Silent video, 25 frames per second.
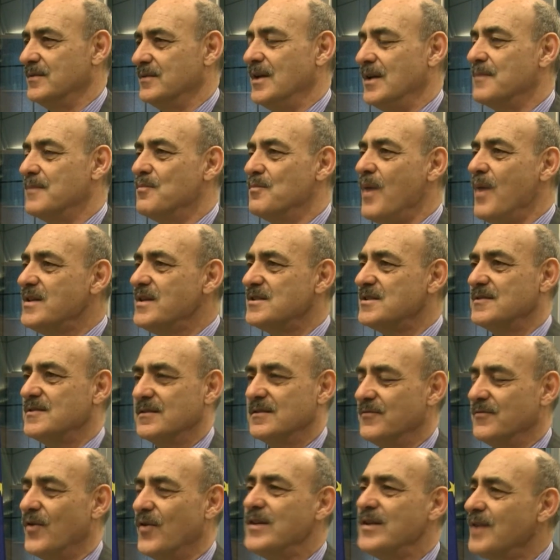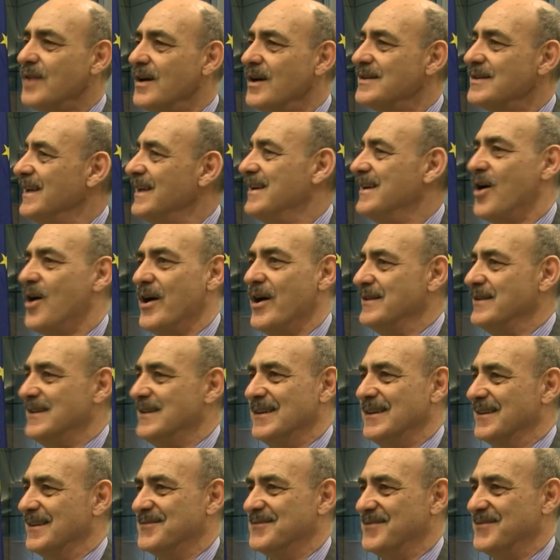they must, what are they
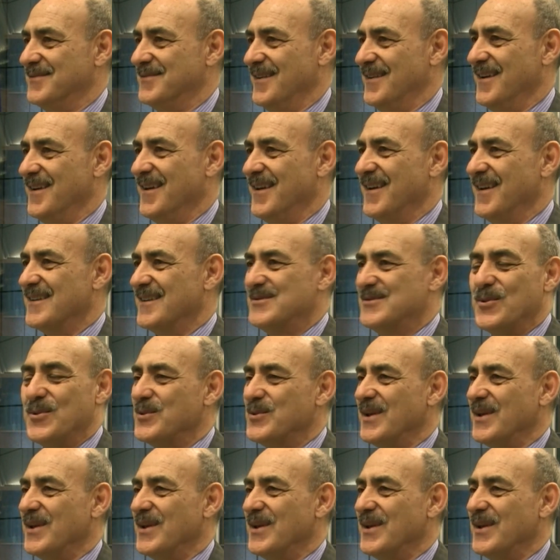hiding? So